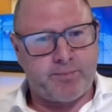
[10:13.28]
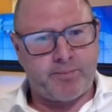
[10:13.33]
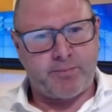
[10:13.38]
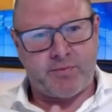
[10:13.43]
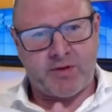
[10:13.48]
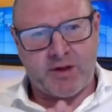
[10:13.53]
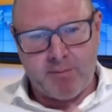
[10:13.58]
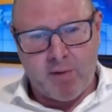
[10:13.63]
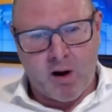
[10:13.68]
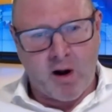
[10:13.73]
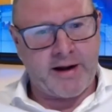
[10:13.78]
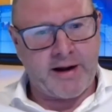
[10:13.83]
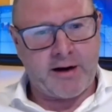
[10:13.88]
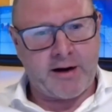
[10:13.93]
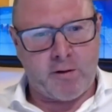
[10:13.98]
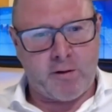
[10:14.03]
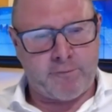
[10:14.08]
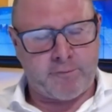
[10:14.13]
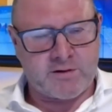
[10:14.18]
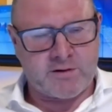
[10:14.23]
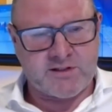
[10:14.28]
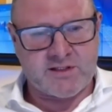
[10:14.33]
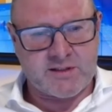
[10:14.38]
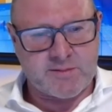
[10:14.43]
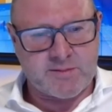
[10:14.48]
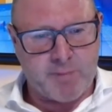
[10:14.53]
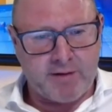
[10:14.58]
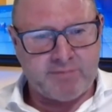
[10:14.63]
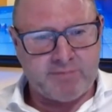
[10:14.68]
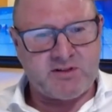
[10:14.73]
the mining conferences,
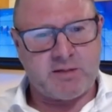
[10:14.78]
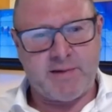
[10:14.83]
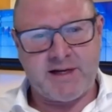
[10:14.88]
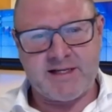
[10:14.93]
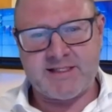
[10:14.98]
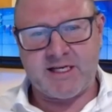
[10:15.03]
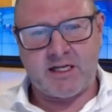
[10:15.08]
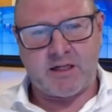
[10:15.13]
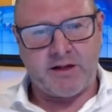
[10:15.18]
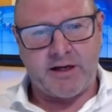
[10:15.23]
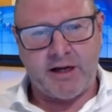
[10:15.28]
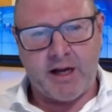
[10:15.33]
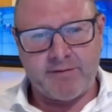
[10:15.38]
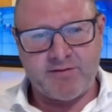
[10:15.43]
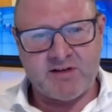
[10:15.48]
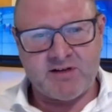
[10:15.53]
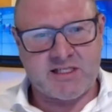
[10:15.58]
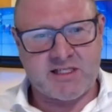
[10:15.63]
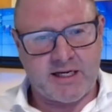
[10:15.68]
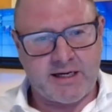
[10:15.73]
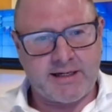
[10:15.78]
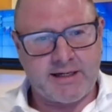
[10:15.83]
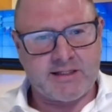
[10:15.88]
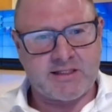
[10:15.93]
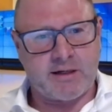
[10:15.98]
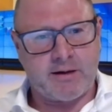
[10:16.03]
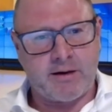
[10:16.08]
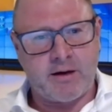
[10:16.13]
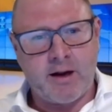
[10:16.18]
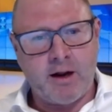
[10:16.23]
both domestically, overseas,
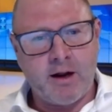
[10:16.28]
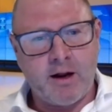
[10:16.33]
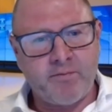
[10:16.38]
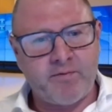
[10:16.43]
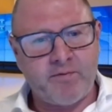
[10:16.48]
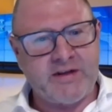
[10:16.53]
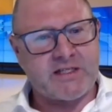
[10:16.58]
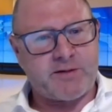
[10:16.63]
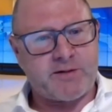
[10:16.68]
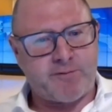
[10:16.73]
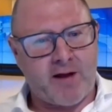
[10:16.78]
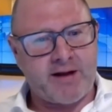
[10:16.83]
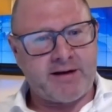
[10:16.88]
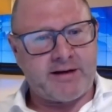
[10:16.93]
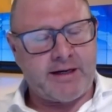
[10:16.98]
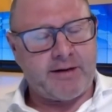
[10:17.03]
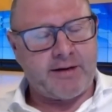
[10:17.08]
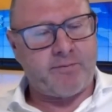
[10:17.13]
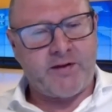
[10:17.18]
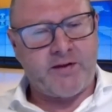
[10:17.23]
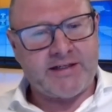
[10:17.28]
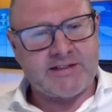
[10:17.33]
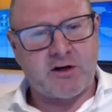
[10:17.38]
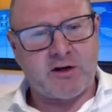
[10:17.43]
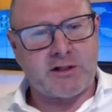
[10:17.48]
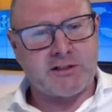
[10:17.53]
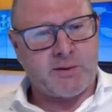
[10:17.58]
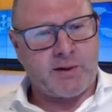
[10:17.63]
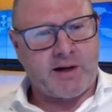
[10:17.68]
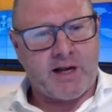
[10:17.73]
and this funding, these
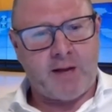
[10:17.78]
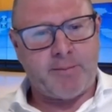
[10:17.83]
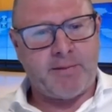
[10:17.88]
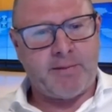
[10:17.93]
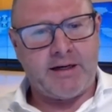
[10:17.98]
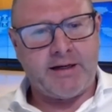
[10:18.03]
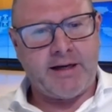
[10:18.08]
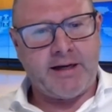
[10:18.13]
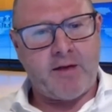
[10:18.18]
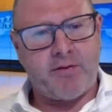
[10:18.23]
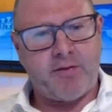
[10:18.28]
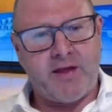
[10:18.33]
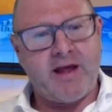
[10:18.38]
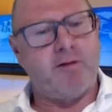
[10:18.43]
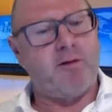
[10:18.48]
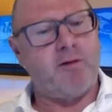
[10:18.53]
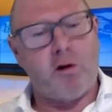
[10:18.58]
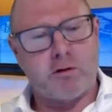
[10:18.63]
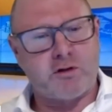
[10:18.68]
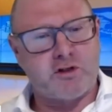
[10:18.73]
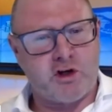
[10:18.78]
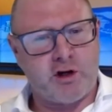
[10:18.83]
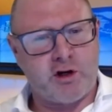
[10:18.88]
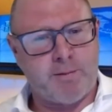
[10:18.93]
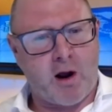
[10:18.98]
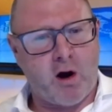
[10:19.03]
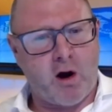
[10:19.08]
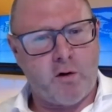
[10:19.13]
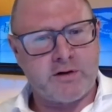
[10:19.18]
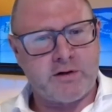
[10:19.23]
guys who are coming in now, they're long-term
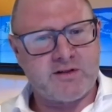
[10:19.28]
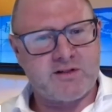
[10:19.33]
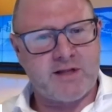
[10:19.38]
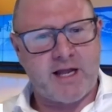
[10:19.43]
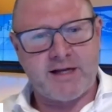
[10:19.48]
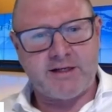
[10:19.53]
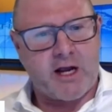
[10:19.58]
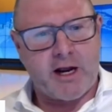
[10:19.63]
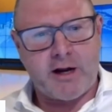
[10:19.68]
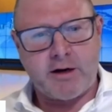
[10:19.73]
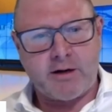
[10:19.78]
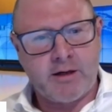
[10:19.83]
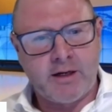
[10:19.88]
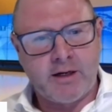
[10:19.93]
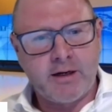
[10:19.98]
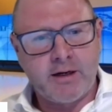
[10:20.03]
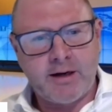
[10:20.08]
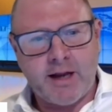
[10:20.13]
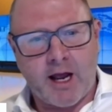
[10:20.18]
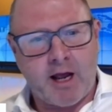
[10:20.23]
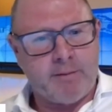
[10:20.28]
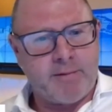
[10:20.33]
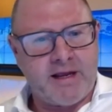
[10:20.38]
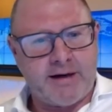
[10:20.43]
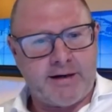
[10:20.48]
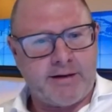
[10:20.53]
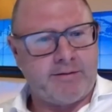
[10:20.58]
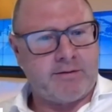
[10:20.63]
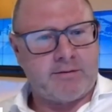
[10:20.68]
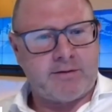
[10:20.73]
holders. They don't come in
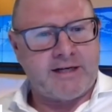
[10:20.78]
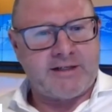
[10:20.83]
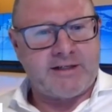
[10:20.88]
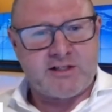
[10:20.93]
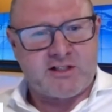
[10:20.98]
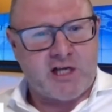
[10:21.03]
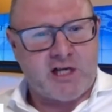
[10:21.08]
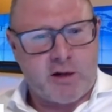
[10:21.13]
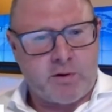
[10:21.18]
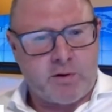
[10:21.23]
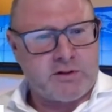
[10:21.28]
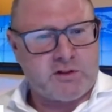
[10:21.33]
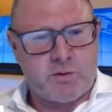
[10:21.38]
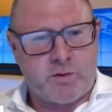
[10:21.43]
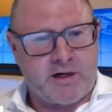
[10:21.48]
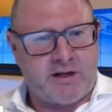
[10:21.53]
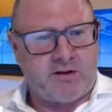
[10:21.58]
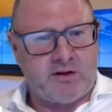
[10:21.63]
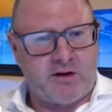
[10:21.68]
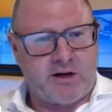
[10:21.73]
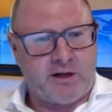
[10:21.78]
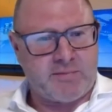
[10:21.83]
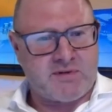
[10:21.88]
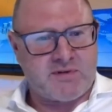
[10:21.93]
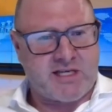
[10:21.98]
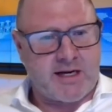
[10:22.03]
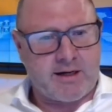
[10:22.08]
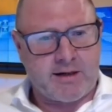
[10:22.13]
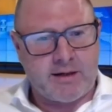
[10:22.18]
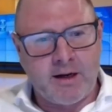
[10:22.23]
and they just don't want 20,
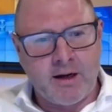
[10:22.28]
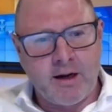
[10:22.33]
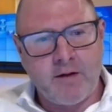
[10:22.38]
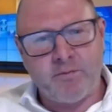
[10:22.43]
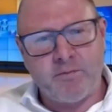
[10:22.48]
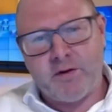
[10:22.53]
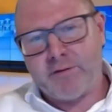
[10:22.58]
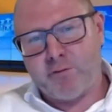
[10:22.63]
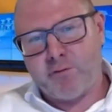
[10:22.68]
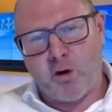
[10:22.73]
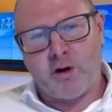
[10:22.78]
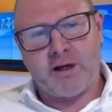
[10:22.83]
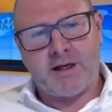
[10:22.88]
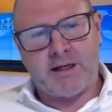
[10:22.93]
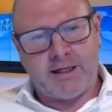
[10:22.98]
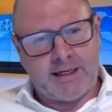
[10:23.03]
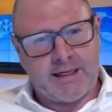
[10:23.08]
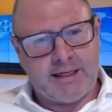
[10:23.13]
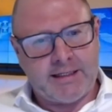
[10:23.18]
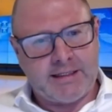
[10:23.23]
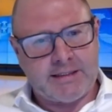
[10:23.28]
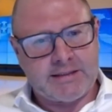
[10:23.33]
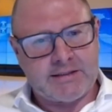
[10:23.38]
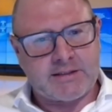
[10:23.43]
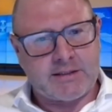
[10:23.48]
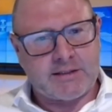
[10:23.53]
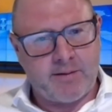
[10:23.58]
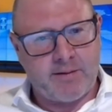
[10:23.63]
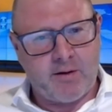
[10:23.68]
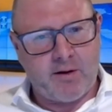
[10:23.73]
30%. They've got years
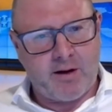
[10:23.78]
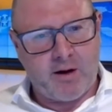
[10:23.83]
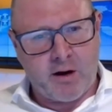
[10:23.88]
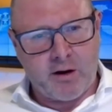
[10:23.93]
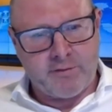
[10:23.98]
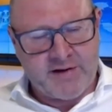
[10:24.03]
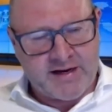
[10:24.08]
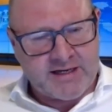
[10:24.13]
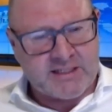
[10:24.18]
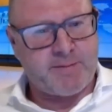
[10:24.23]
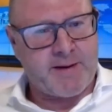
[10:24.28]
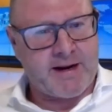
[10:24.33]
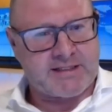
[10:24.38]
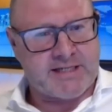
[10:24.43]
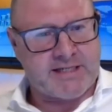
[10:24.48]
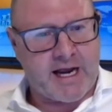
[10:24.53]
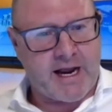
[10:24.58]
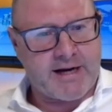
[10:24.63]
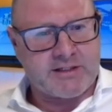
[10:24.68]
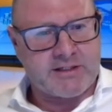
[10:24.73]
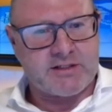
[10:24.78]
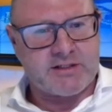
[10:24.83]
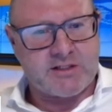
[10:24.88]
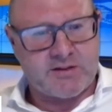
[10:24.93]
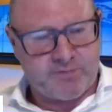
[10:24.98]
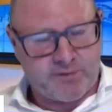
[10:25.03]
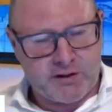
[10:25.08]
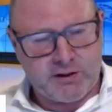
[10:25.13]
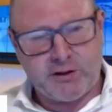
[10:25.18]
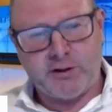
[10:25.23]
of expectations
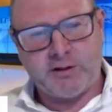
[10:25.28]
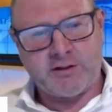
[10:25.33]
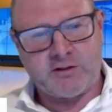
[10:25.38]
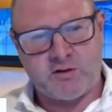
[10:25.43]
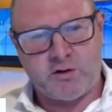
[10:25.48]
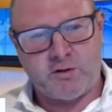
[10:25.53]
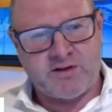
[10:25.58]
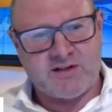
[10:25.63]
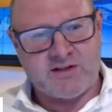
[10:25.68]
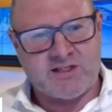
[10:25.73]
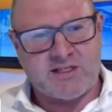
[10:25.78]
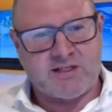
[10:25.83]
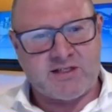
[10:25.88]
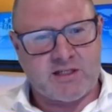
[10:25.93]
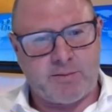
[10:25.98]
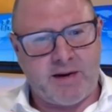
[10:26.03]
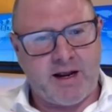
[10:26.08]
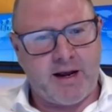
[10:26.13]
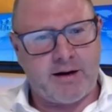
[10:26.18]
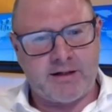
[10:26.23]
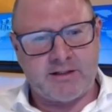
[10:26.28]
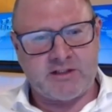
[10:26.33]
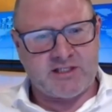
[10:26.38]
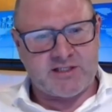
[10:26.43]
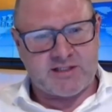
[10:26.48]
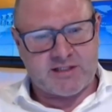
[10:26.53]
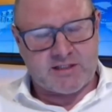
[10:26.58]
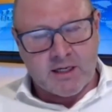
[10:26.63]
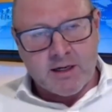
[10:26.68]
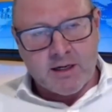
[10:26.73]
for you to drill this system out.
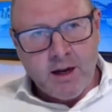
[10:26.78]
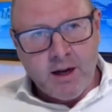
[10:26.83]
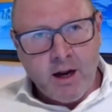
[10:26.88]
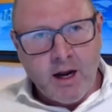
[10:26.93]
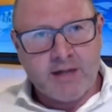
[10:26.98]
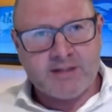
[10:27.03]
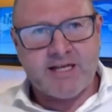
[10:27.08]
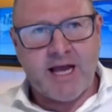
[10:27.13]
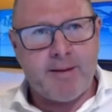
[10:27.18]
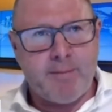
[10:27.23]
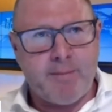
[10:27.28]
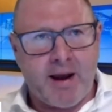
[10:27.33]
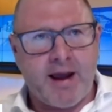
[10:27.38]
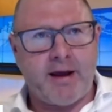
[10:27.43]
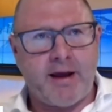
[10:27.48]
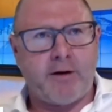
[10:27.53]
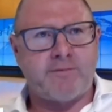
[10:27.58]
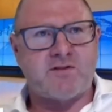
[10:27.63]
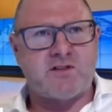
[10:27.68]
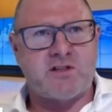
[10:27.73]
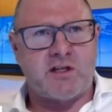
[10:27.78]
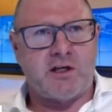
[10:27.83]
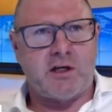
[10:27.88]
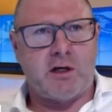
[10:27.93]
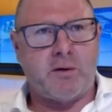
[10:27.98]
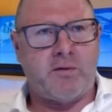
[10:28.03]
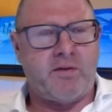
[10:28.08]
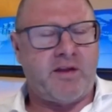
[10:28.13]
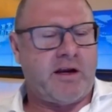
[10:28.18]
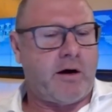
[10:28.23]
I take my hat off to
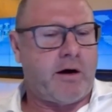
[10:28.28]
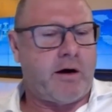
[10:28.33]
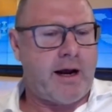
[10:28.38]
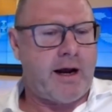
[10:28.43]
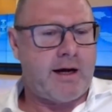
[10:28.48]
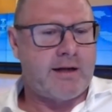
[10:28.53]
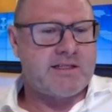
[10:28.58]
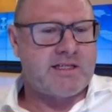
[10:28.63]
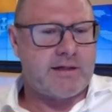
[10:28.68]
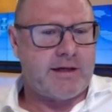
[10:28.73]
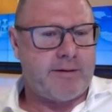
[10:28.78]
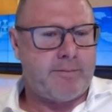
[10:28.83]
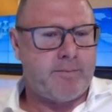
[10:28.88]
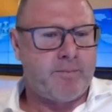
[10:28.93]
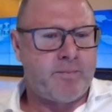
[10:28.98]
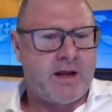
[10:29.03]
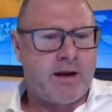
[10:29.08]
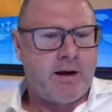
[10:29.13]
you and the IR team.